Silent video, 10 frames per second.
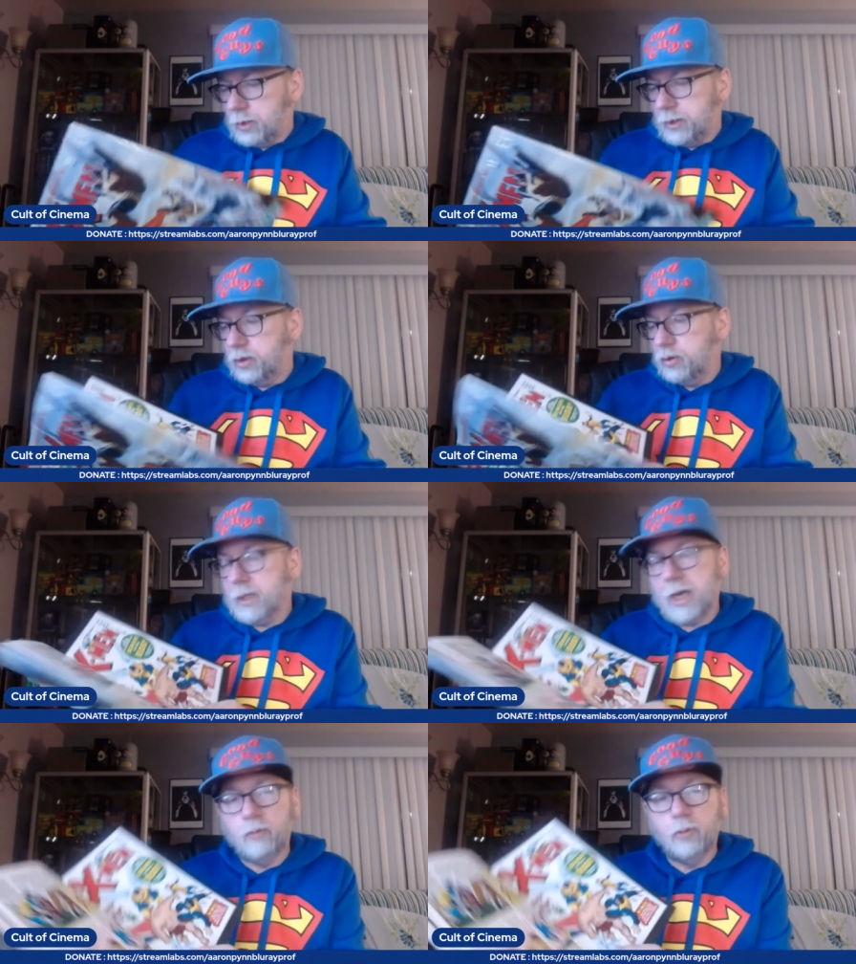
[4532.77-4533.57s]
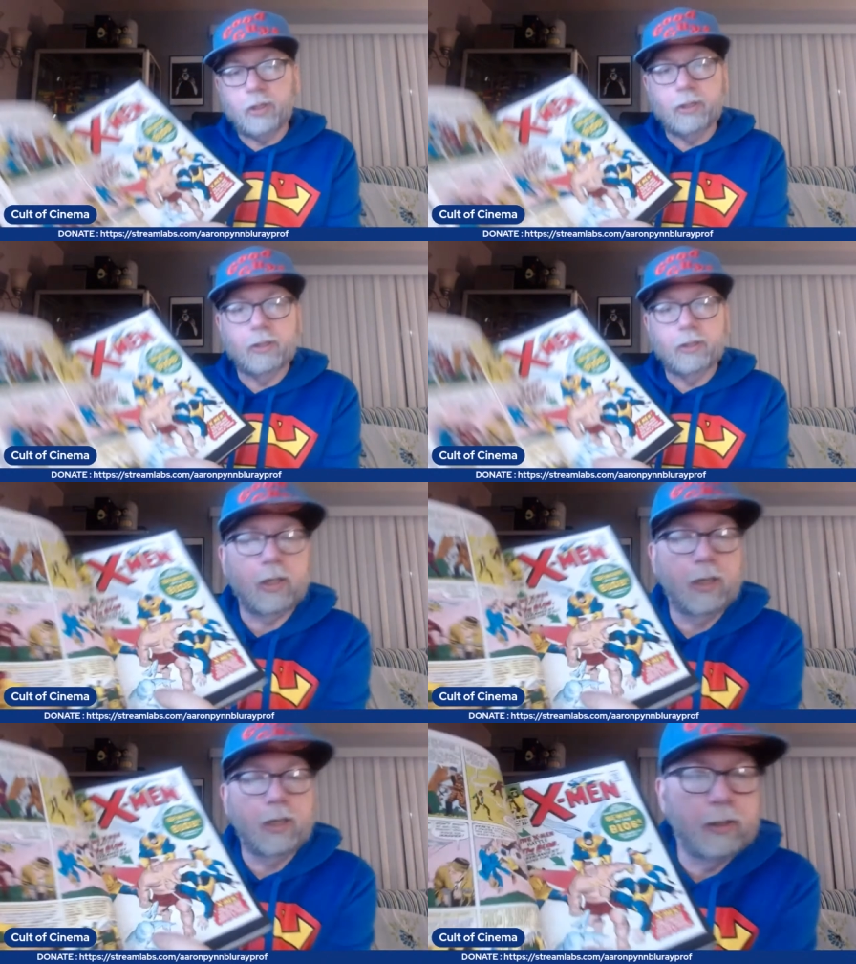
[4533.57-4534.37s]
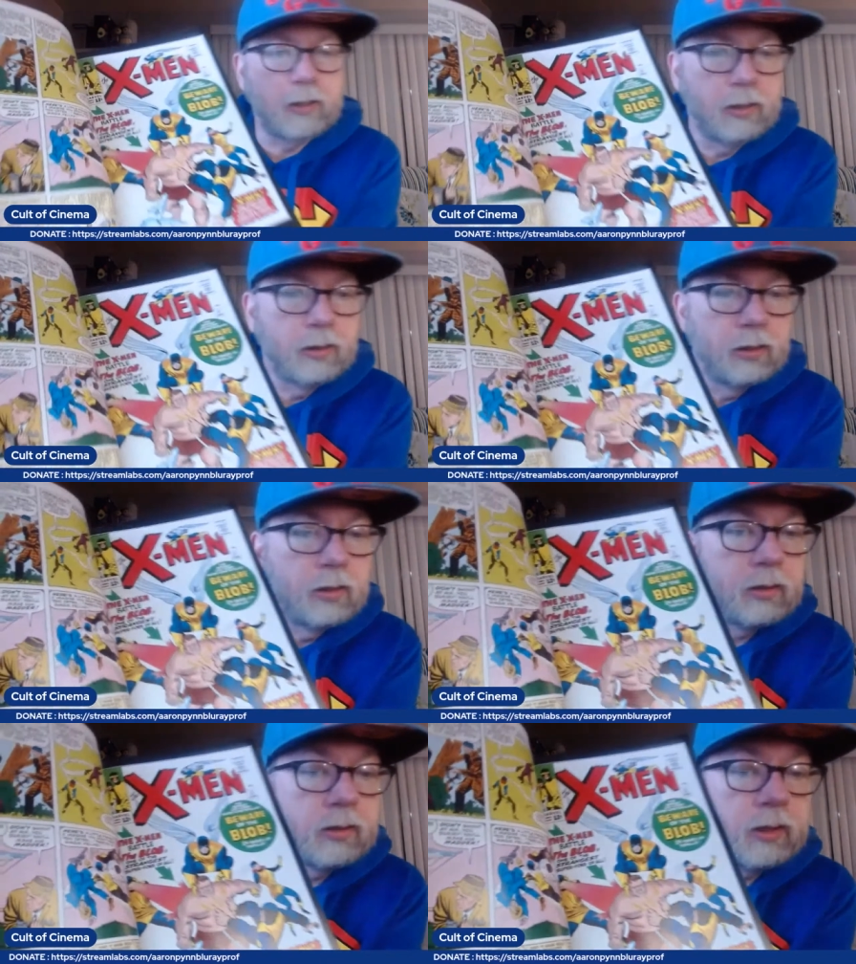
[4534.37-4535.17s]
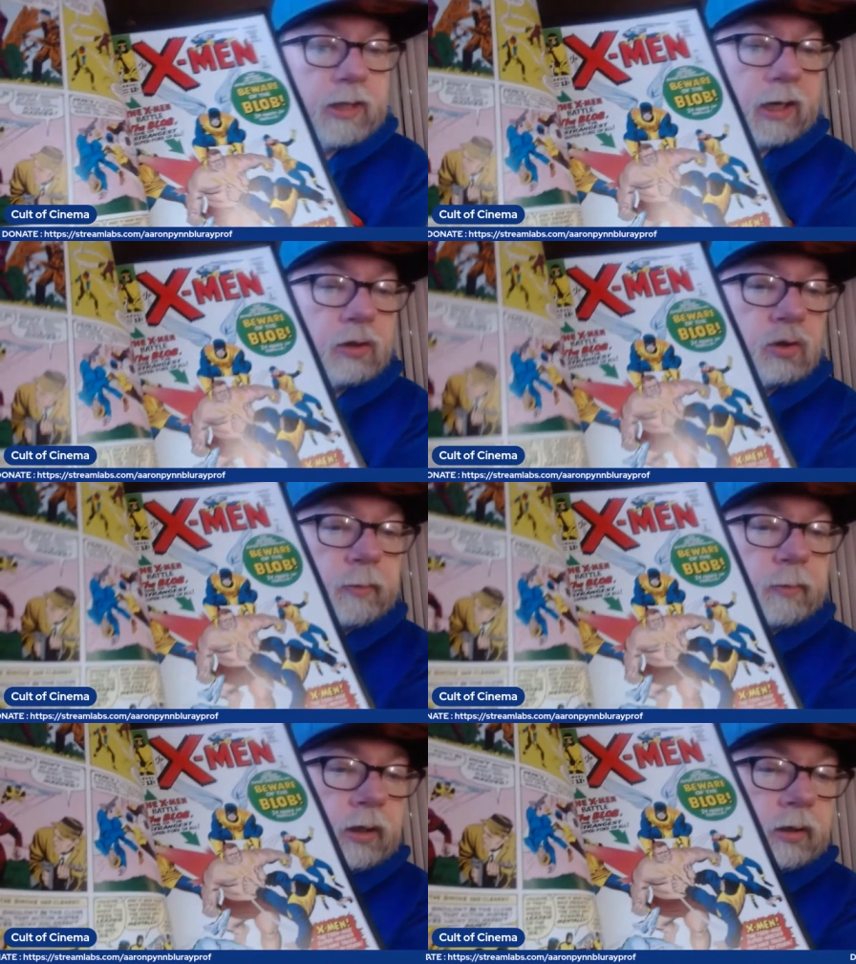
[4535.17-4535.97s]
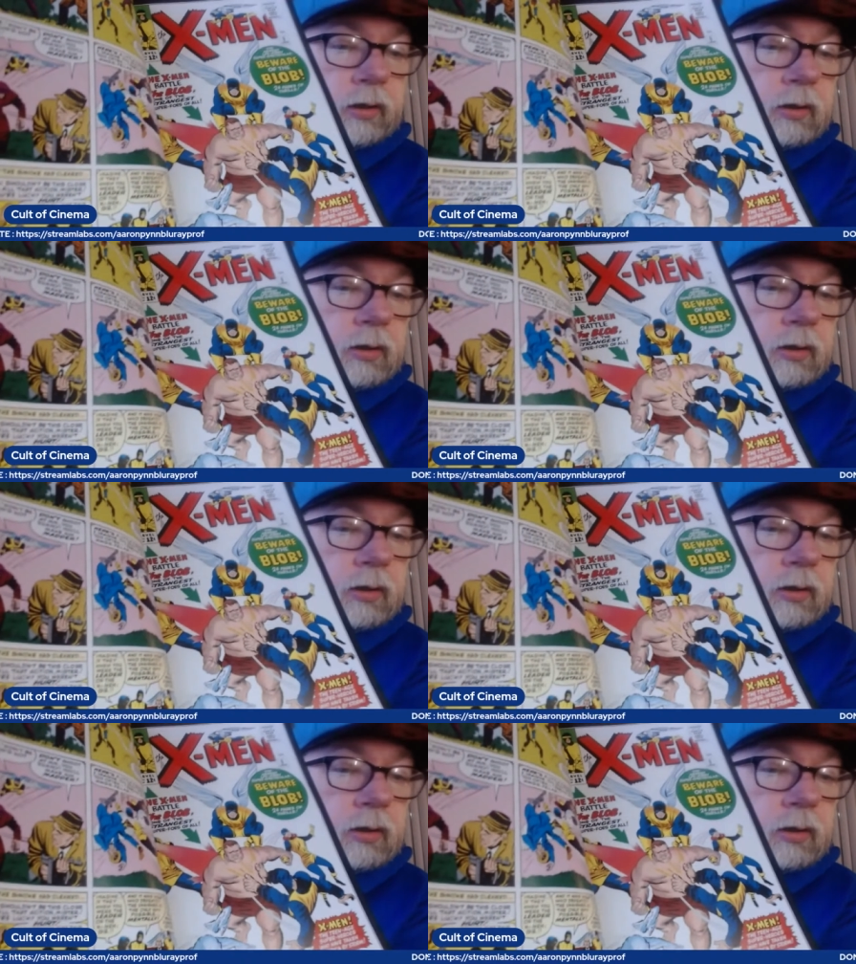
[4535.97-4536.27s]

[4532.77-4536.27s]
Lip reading: like the early artwork is kind of like the Jack Kirby art.